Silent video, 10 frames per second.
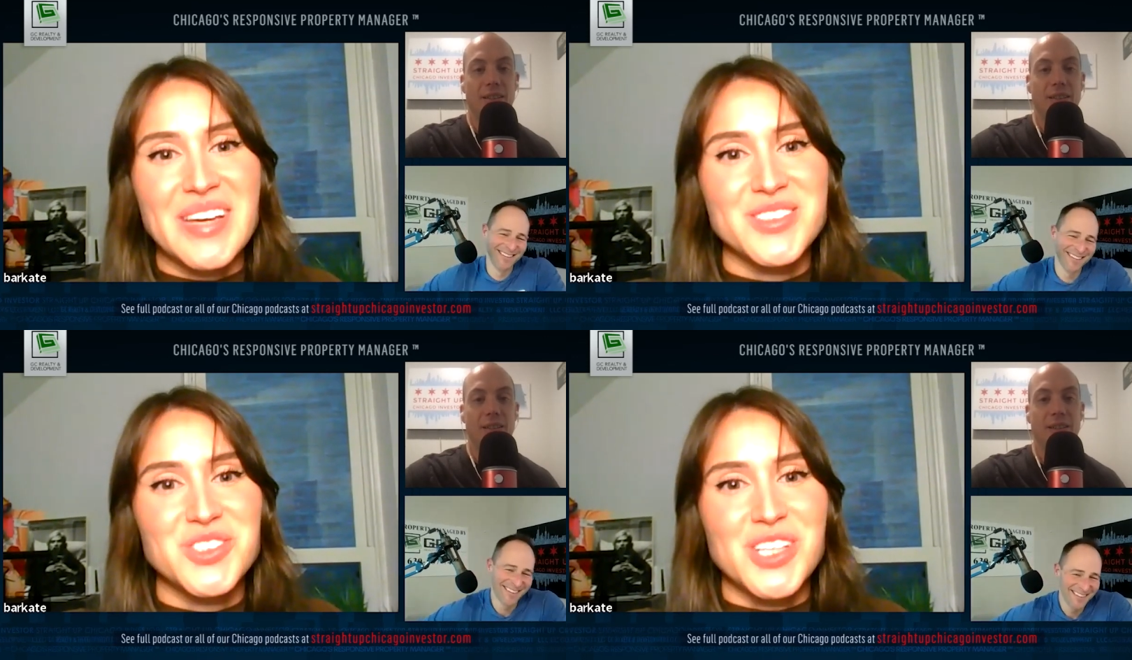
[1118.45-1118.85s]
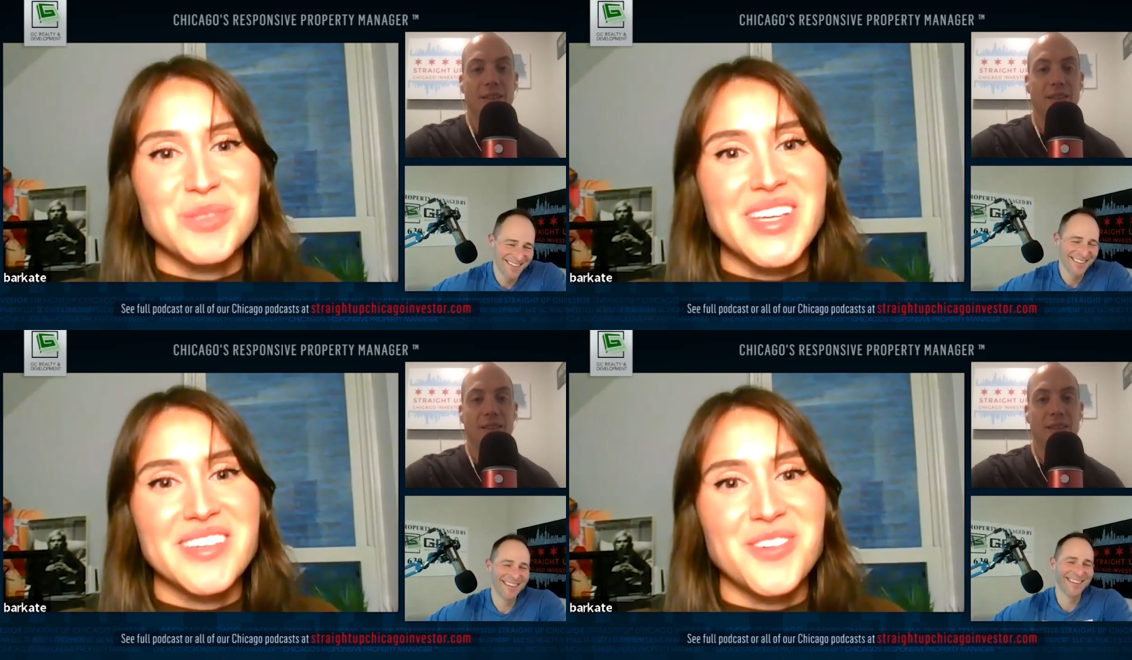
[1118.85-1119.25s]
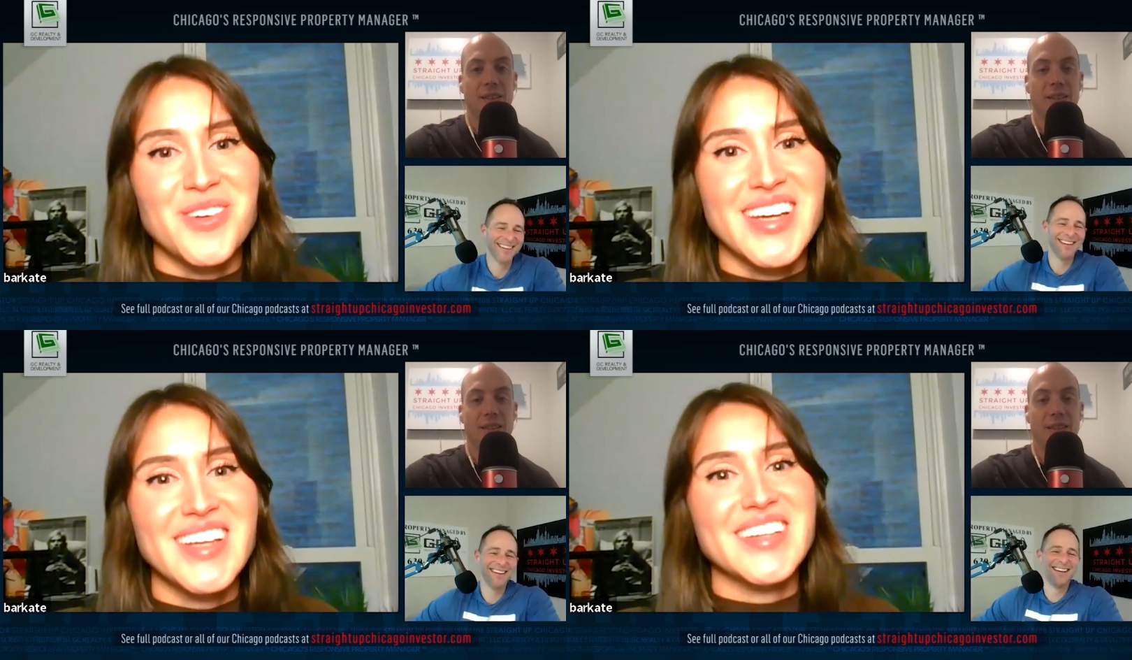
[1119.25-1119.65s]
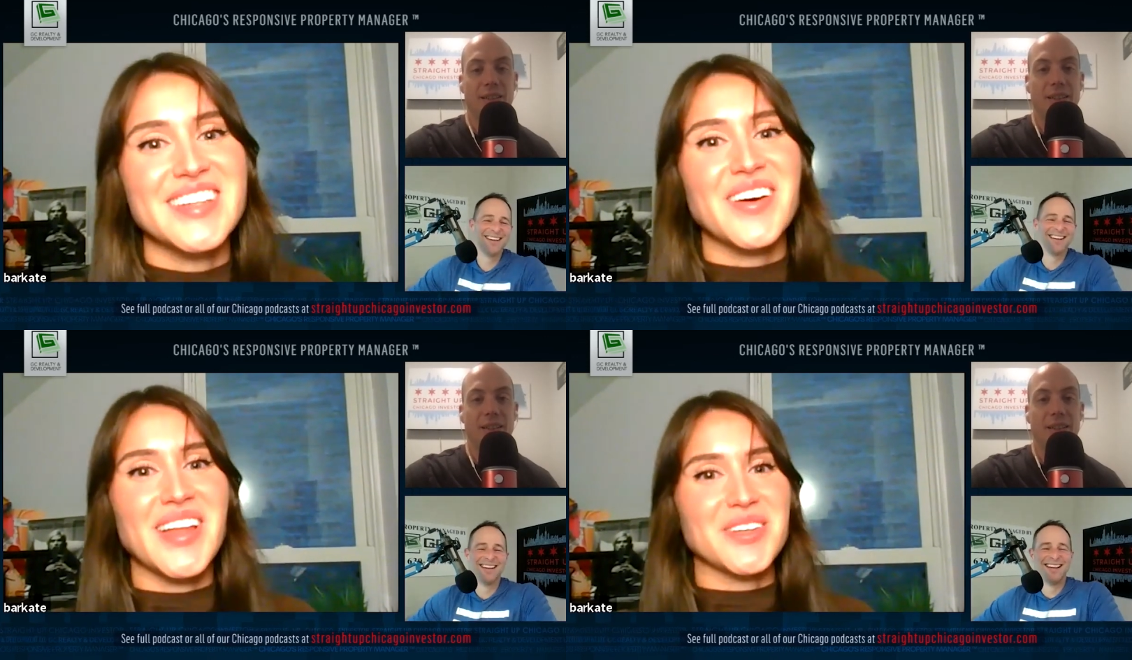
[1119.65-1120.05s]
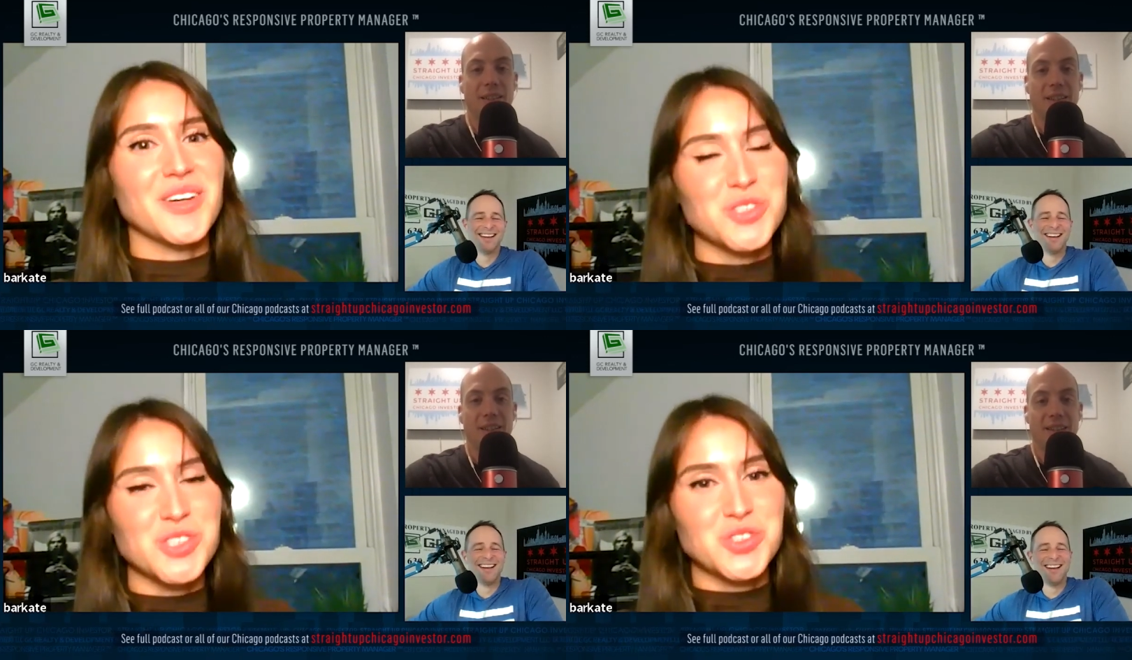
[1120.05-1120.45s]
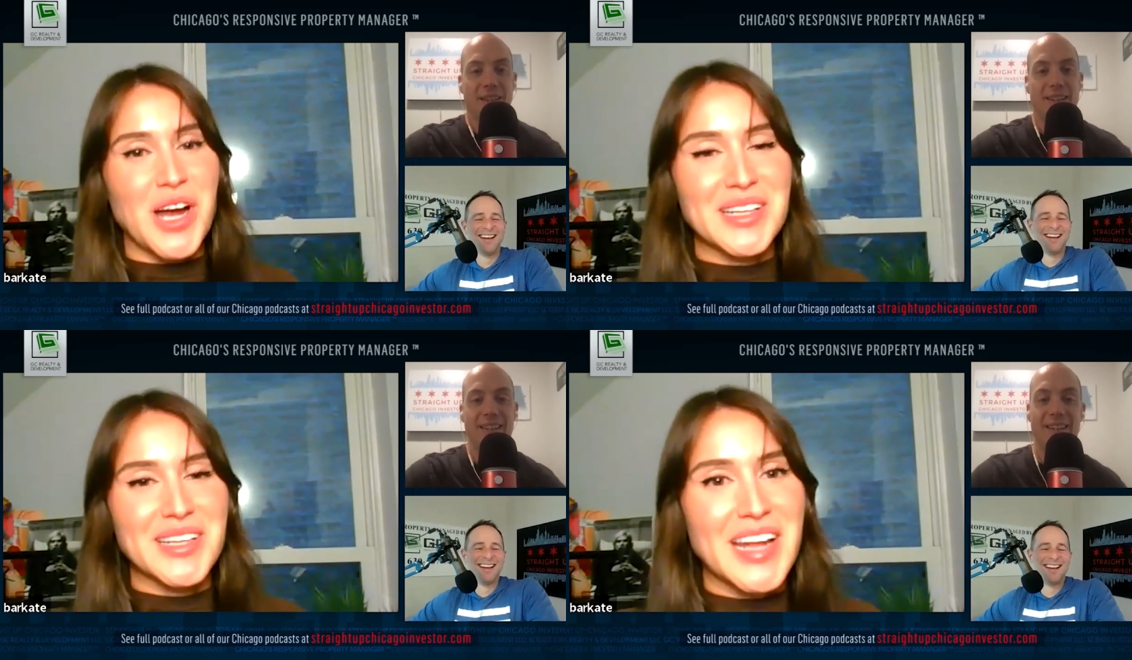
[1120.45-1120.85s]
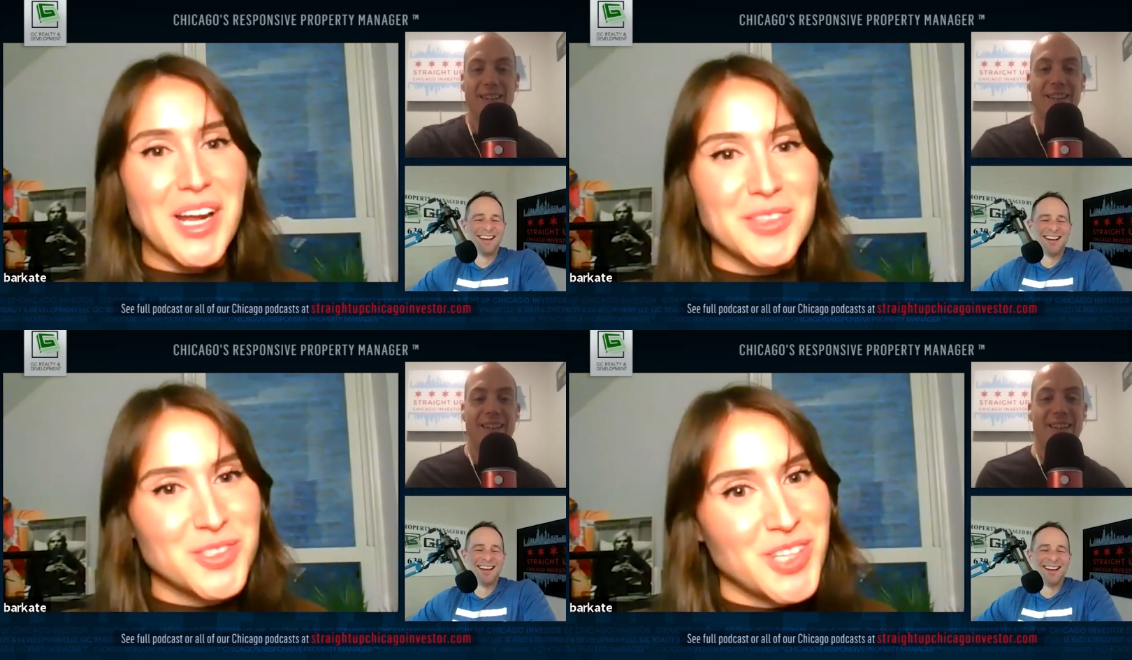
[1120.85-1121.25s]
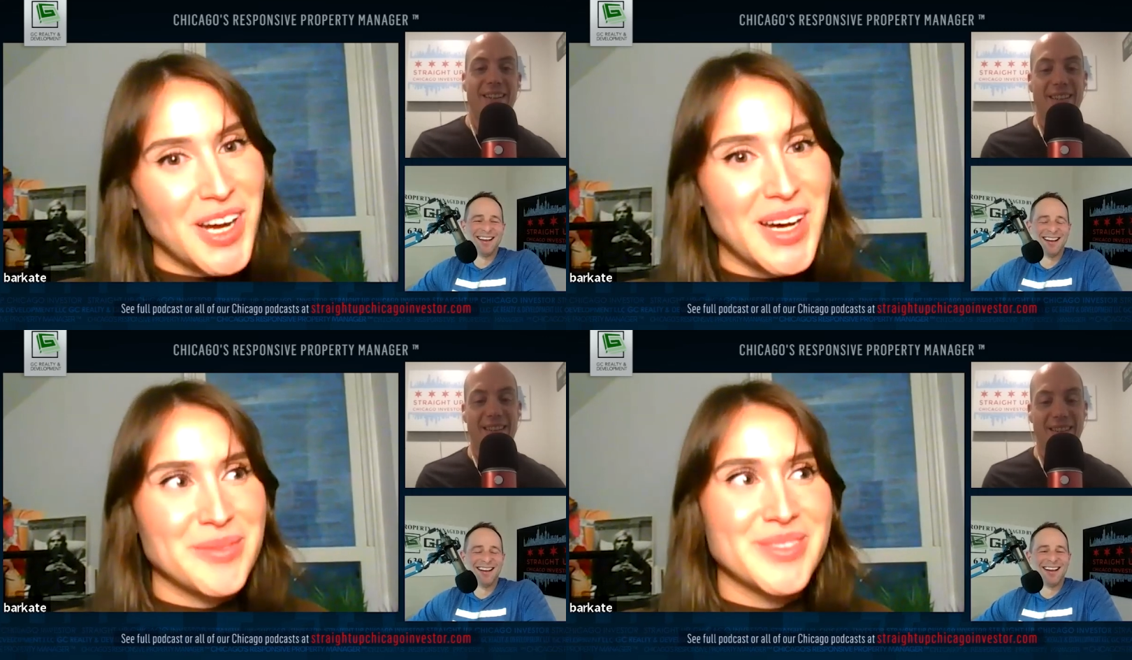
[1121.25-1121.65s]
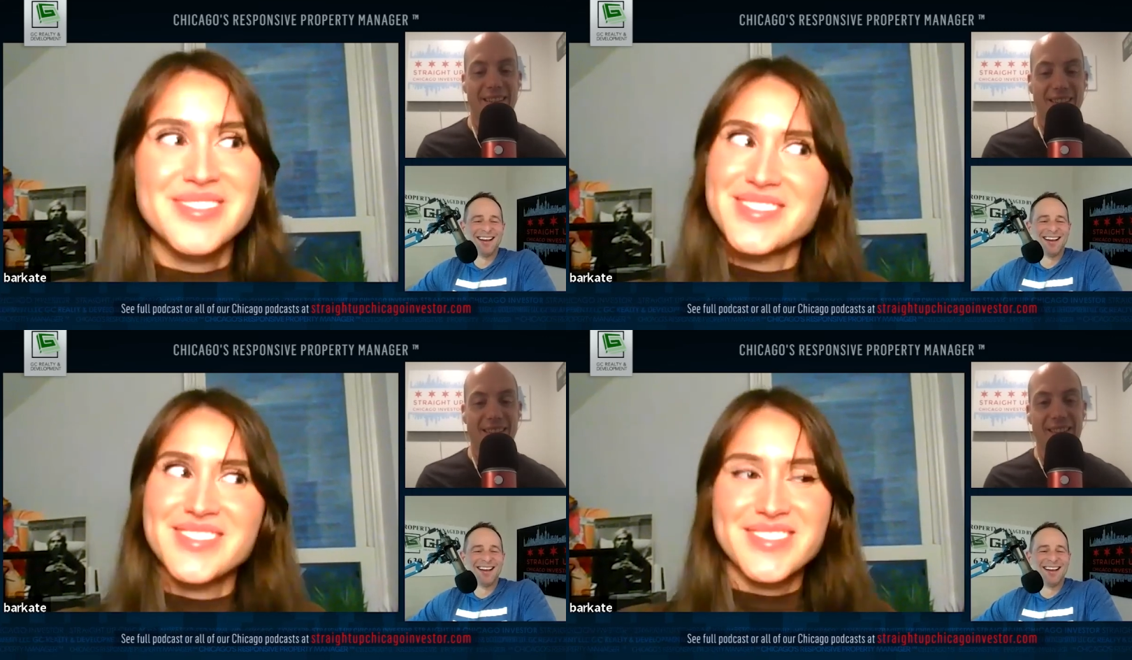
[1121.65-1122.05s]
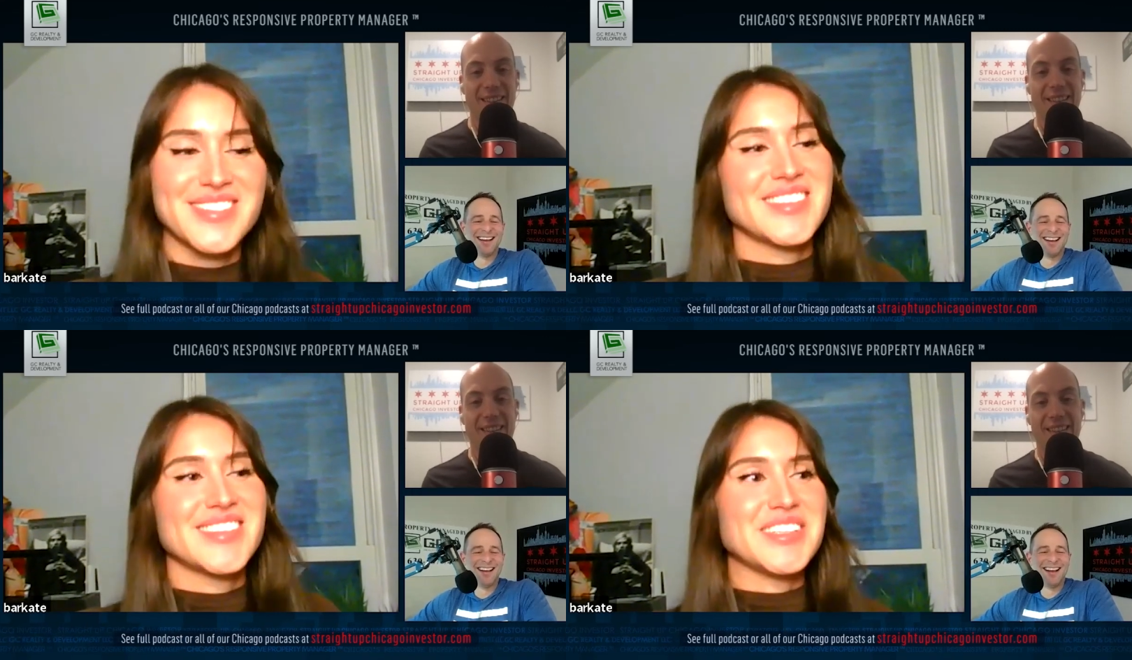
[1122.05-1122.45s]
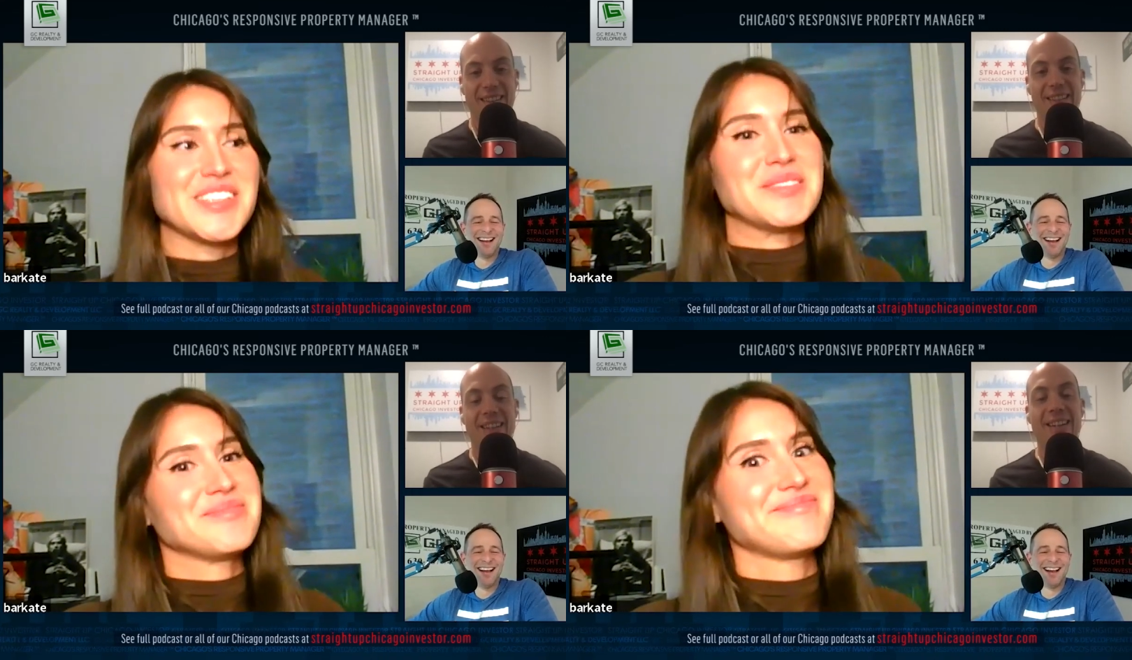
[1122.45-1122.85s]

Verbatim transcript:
Speaker 1: they would judge me for it, you know, like, oh, she's trying to get out of this job. You know,